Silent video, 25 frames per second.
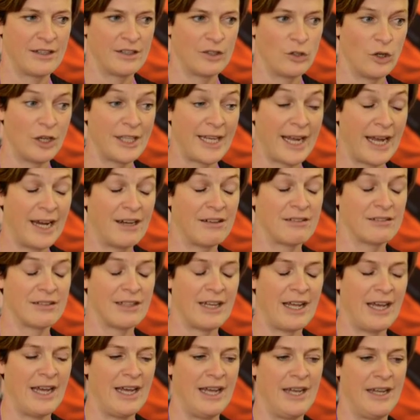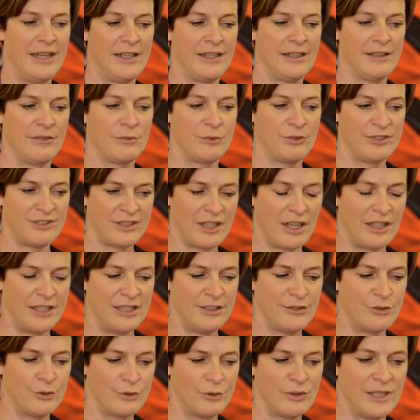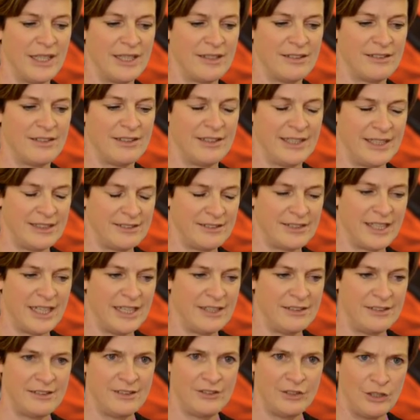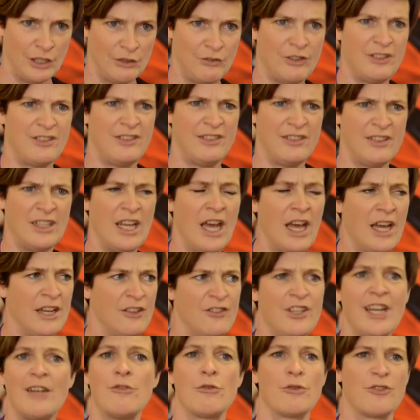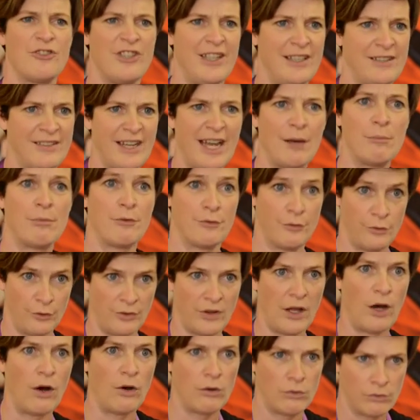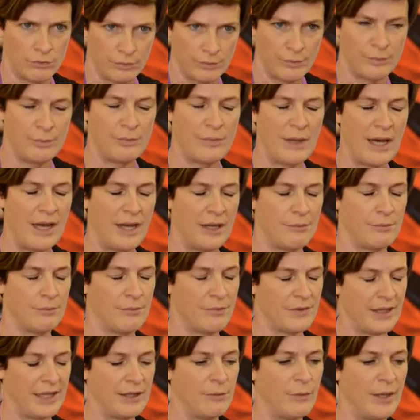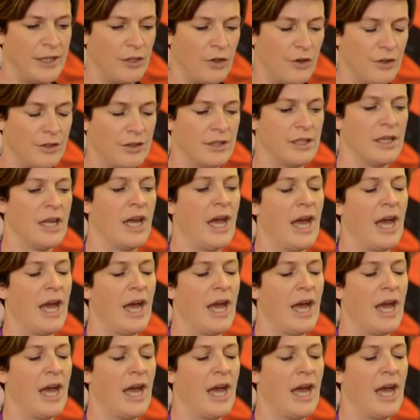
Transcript: got out and started talking to these kids, you know, just general chit-chat before the whole thing went on.